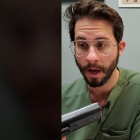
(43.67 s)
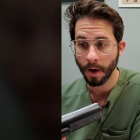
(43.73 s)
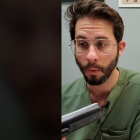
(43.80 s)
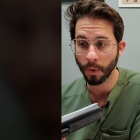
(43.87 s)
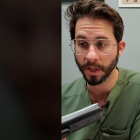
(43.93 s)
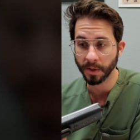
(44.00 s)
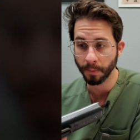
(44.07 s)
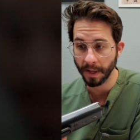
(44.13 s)

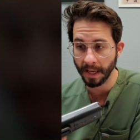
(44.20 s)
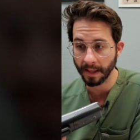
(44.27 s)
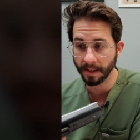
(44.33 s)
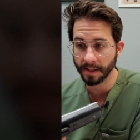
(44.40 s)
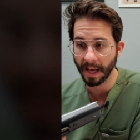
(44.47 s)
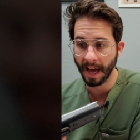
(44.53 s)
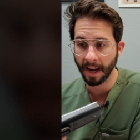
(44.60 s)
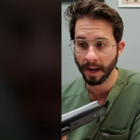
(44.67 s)
which
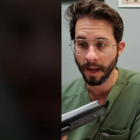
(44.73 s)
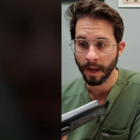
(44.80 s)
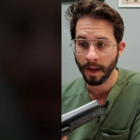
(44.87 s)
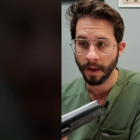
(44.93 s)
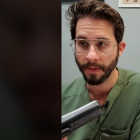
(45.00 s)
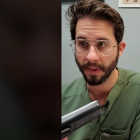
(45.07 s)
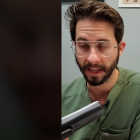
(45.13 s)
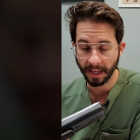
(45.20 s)
means that
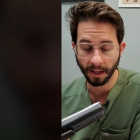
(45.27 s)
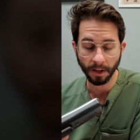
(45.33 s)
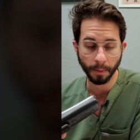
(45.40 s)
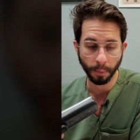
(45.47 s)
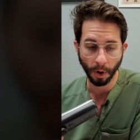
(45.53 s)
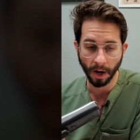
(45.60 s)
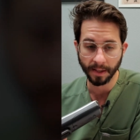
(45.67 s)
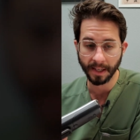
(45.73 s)
the healing
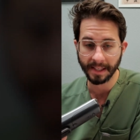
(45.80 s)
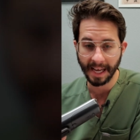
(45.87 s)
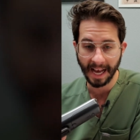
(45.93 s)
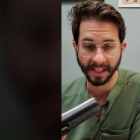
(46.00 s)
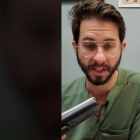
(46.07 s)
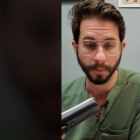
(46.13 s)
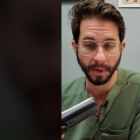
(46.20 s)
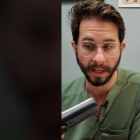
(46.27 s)
process
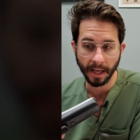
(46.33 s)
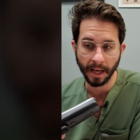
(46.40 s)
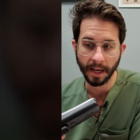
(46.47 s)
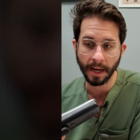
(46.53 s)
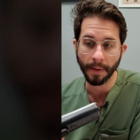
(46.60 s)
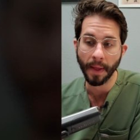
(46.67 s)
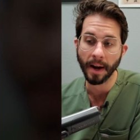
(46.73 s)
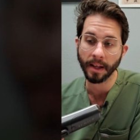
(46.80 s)
has to
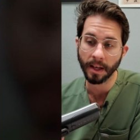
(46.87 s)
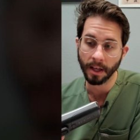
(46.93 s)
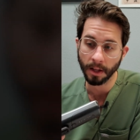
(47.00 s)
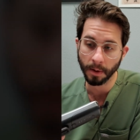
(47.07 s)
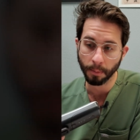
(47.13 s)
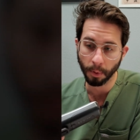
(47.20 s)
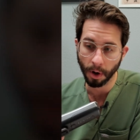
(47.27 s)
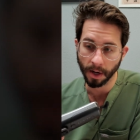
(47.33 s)
begin, and that
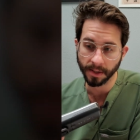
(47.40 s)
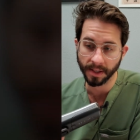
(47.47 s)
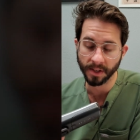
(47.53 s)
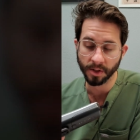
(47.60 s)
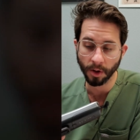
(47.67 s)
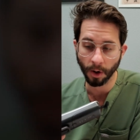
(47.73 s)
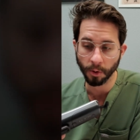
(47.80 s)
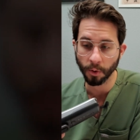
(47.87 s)
healing process
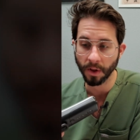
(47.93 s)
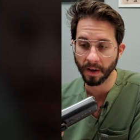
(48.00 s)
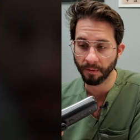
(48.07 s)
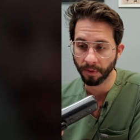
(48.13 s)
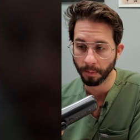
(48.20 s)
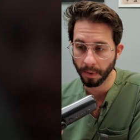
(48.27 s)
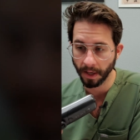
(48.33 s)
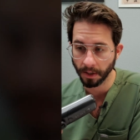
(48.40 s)
starts with
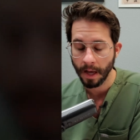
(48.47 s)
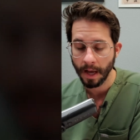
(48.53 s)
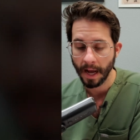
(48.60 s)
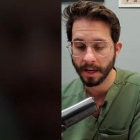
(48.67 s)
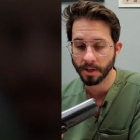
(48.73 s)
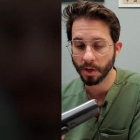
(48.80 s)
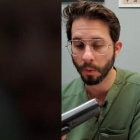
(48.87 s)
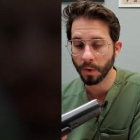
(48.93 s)
inflammation.
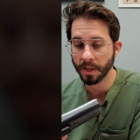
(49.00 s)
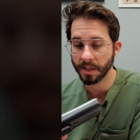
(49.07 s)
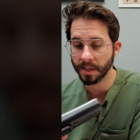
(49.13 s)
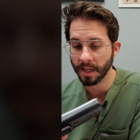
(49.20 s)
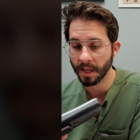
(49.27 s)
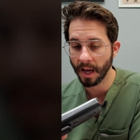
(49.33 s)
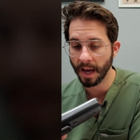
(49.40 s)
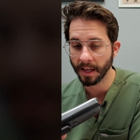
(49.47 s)
And so we
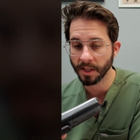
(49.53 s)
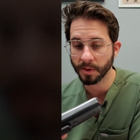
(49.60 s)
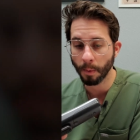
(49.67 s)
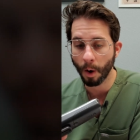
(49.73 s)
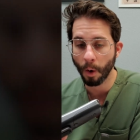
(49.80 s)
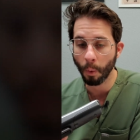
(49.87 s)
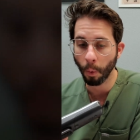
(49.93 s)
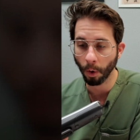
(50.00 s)
see a
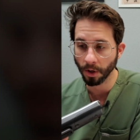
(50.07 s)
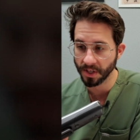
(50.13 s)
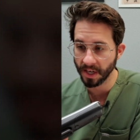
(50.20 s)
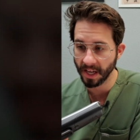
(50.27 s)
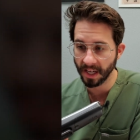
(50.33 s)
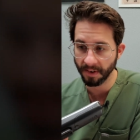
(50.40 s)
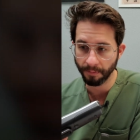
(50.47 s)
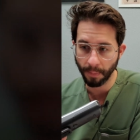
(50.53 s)
small
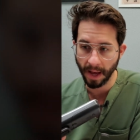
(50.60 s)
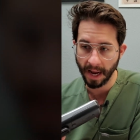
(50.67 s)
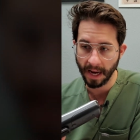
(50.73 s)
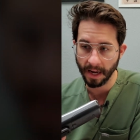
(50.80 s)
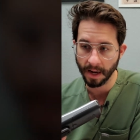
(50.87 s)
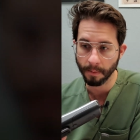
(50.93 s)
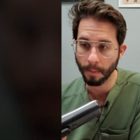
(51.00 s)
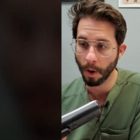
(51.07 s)
worsening of
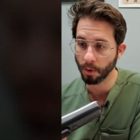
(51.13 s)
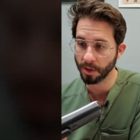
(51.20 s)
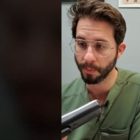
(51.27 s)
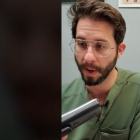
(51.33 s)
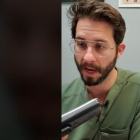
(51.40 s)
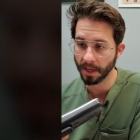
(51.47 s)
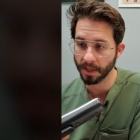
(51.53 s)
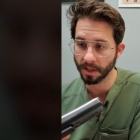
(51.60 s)
pain in most
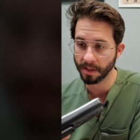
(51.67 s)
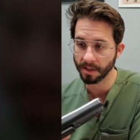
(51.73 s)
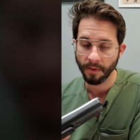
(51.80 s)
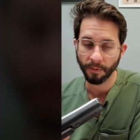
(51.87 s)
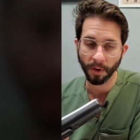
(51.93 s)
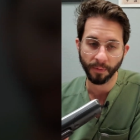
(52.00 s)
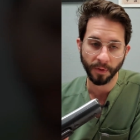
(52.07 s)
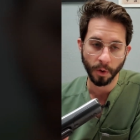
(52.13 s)
patients
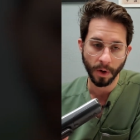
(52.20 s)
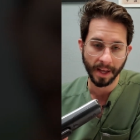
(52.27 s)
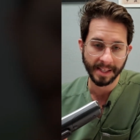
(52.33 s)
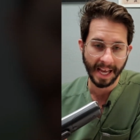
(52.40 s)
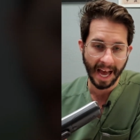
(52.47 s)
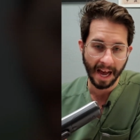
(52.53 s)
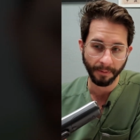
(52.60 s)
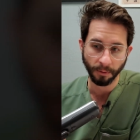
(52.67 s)
for a few days
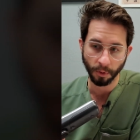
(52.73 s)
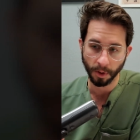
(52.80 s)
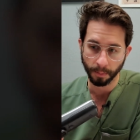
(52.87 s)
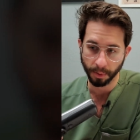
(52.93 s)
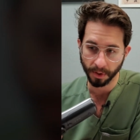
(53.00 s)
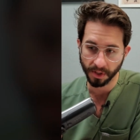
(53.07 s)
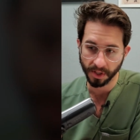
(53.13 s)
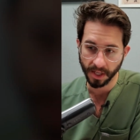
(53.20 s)
after the
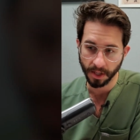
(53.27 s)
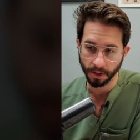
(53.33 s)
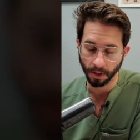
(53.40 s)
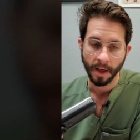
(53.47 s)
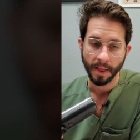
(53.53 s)
procedure.